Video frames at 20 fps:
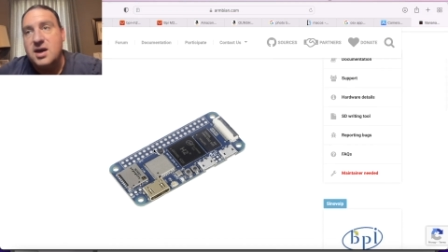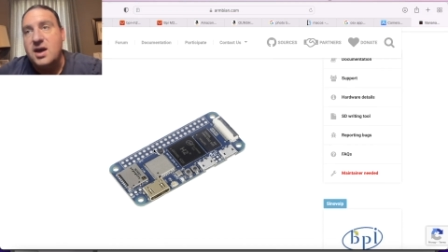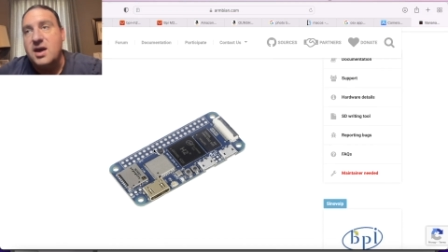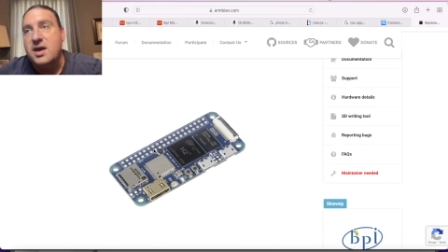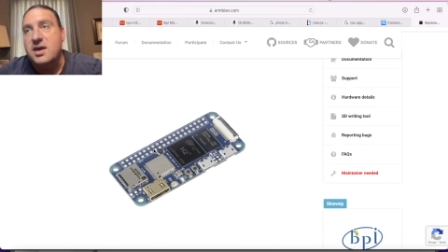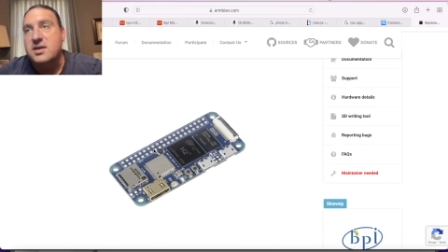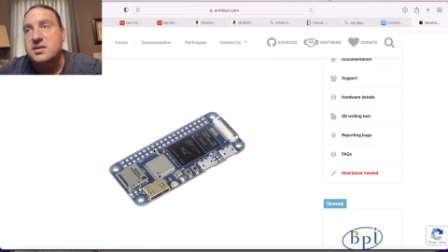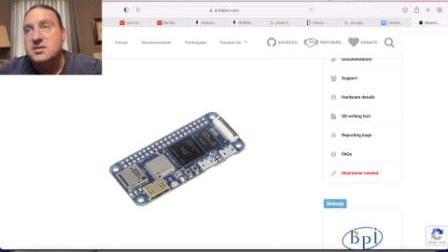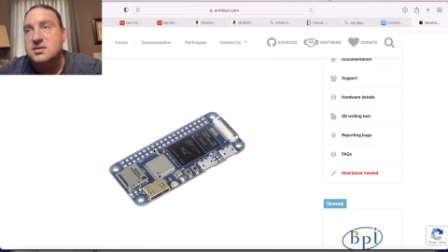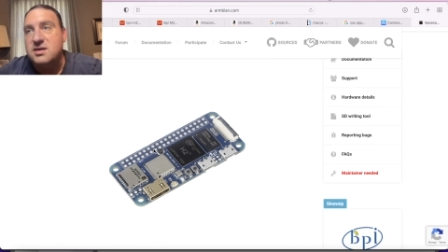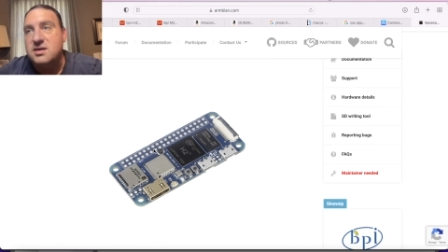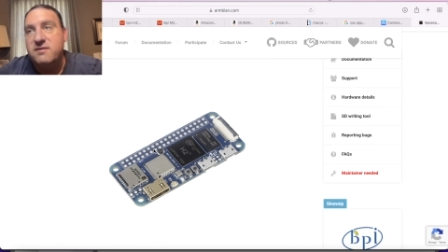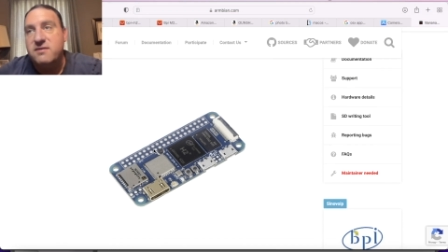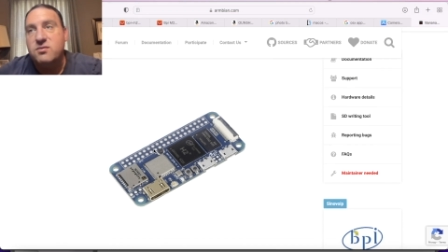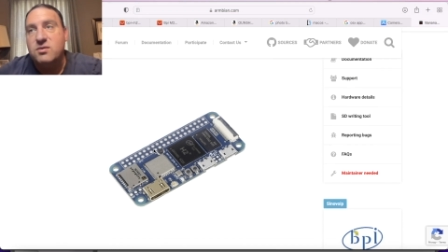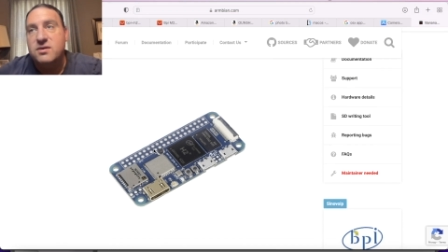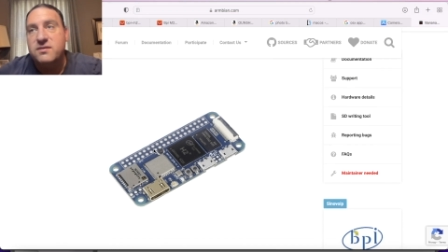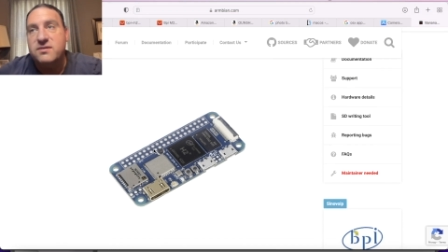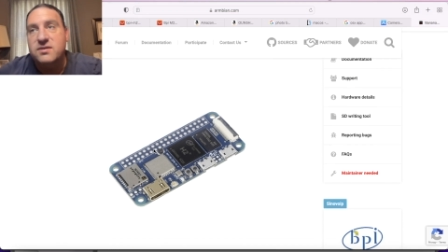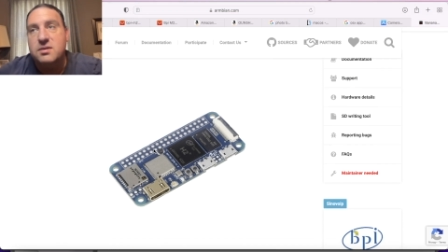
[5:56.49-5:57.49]
and
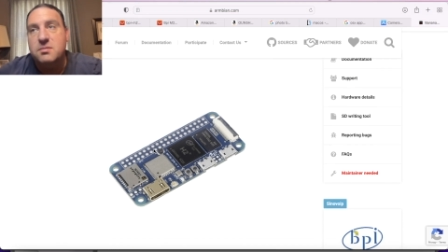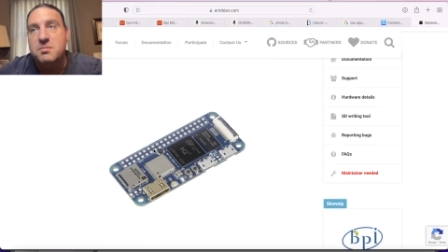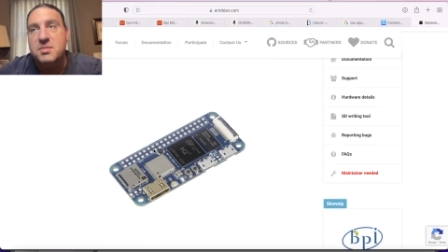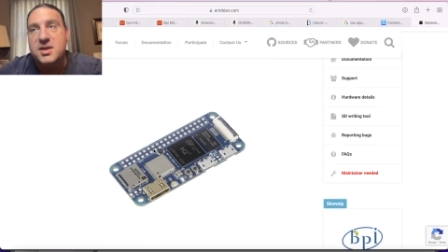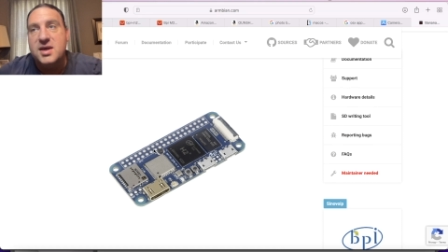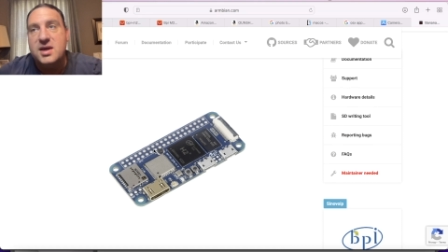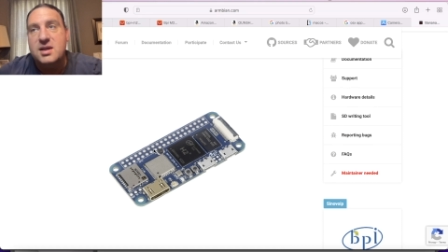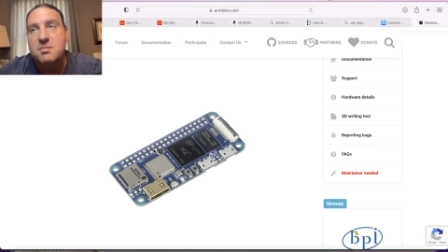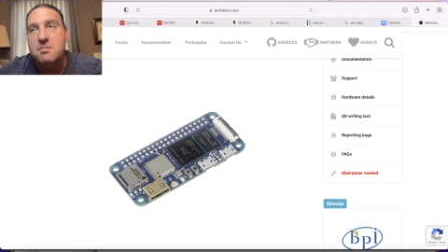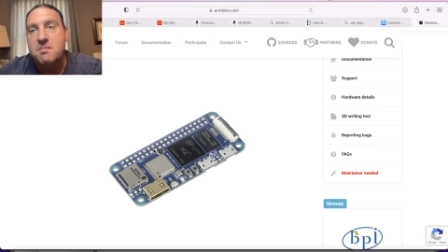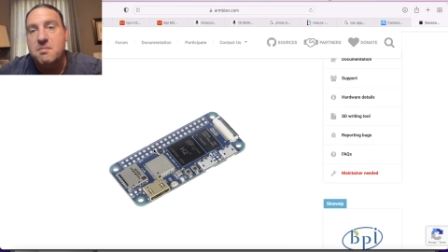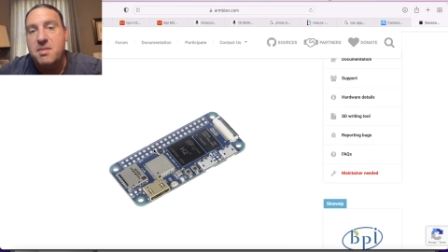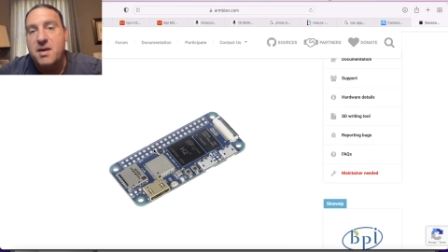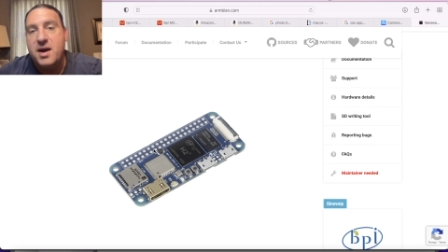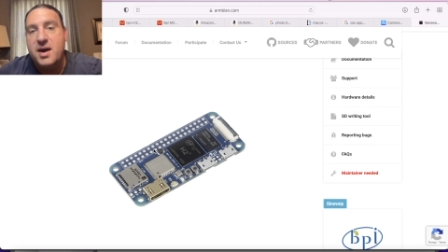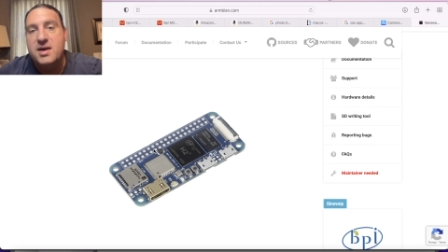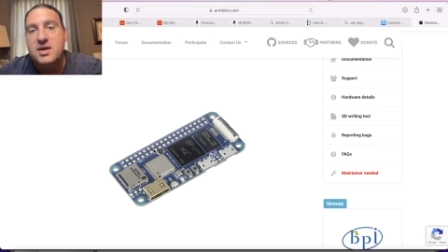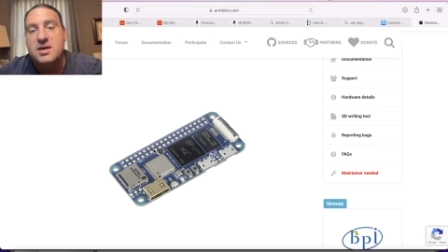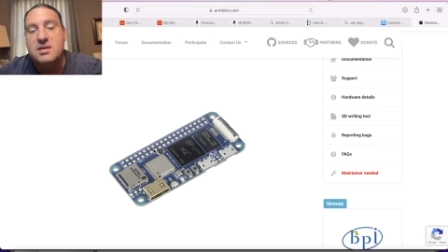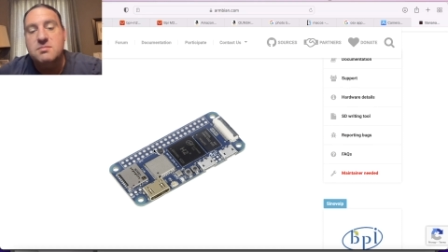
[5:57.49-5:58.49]
software for the banana
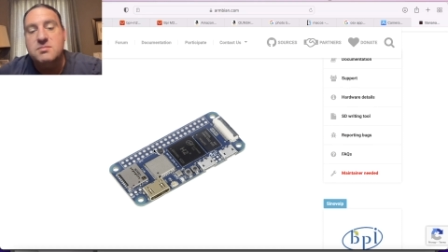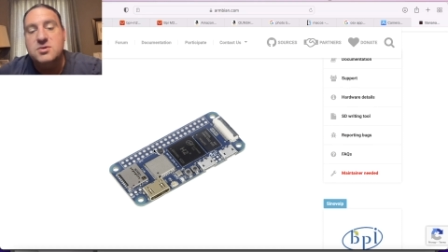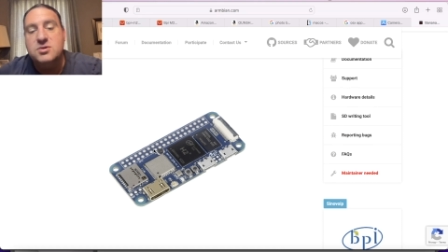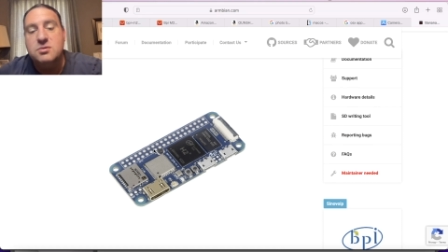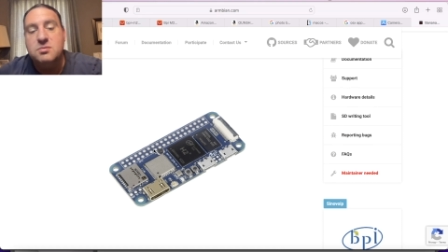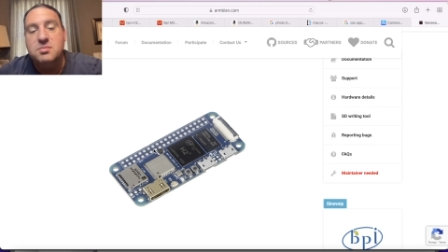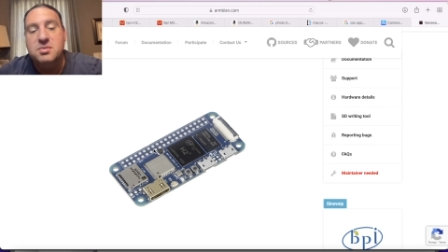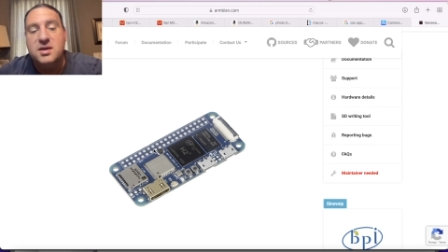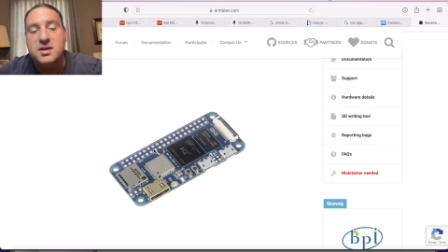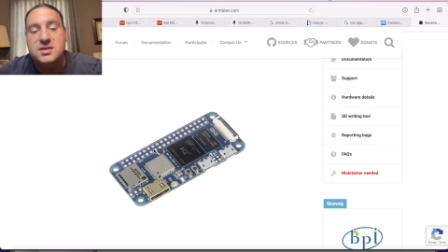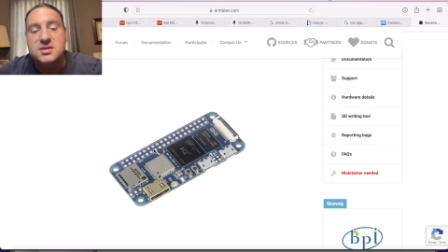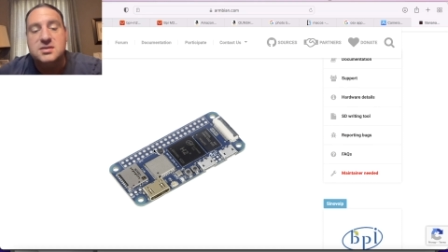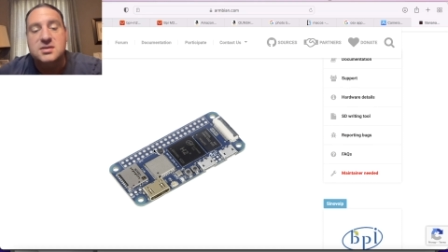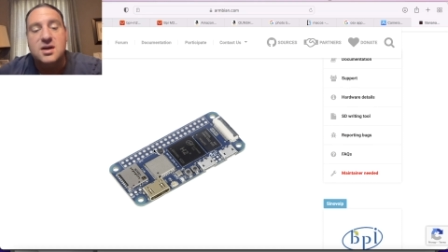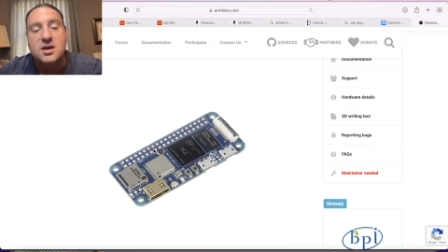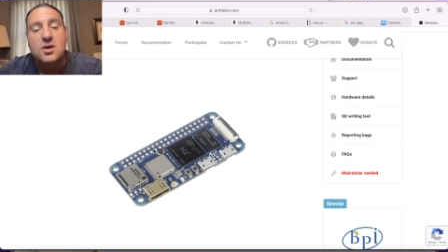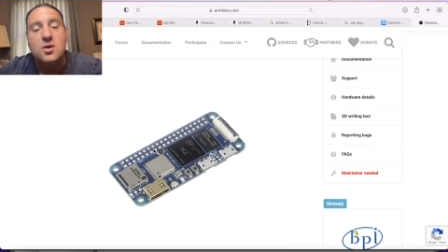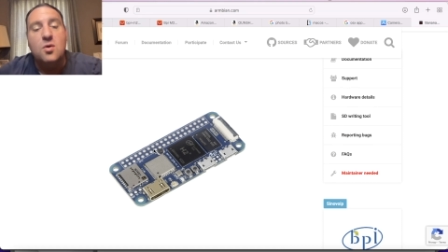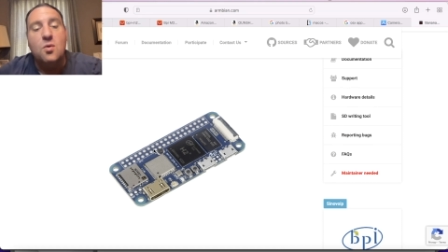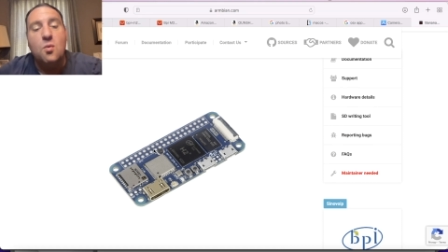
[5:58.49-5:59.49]
pi M2 Plus
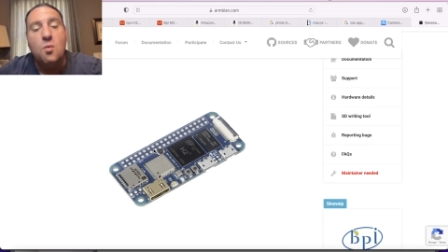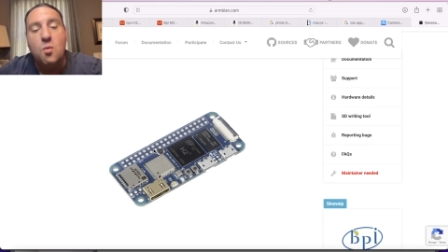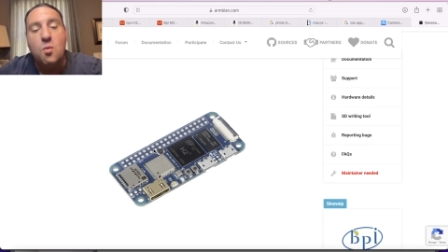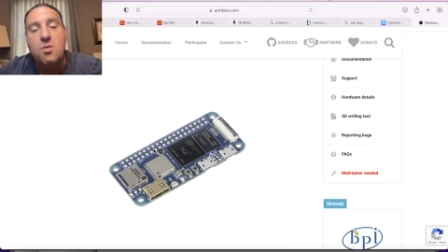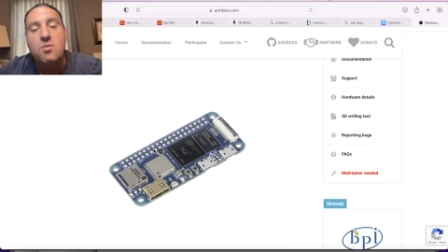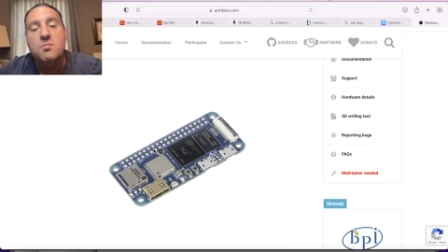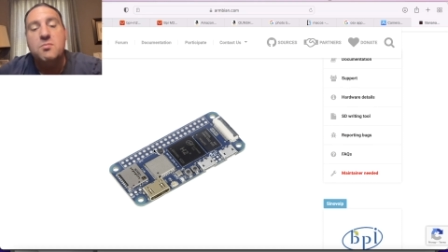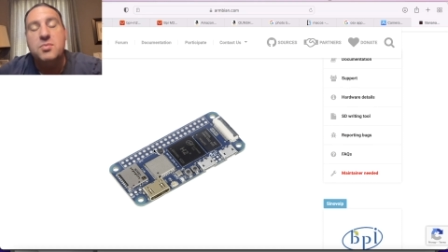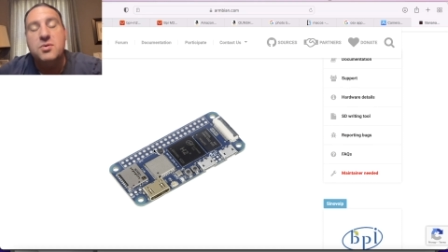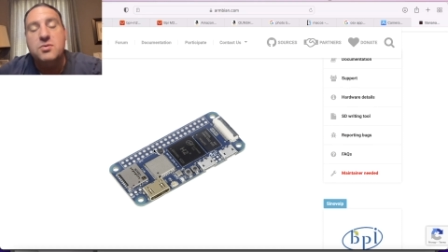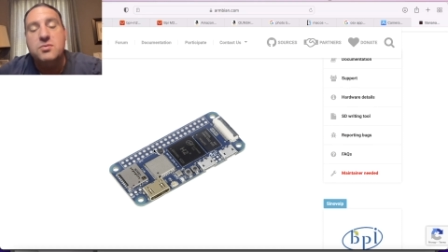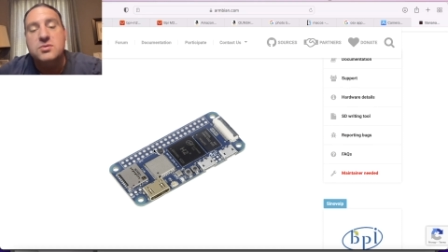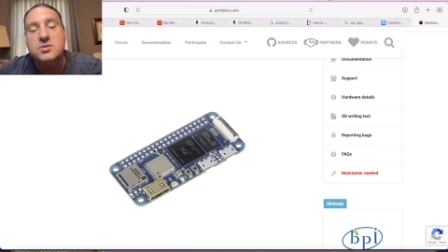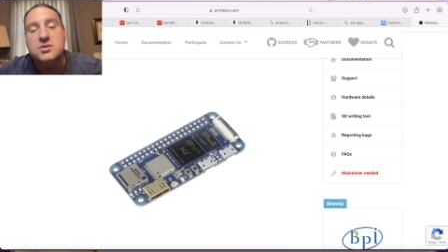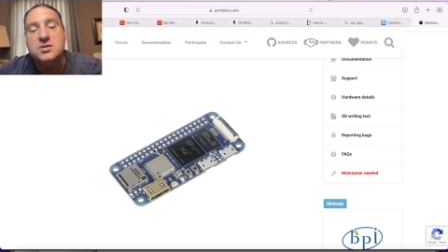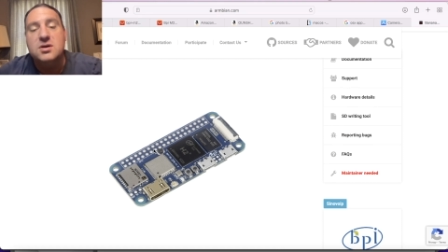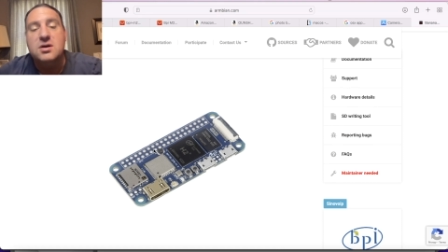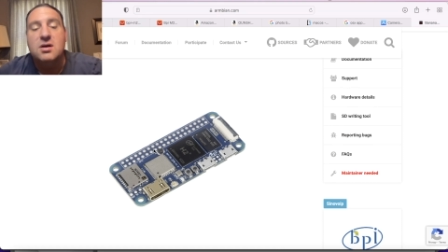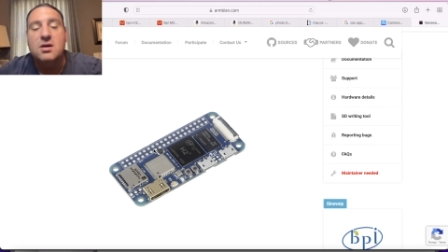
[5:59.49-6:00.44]
won't boot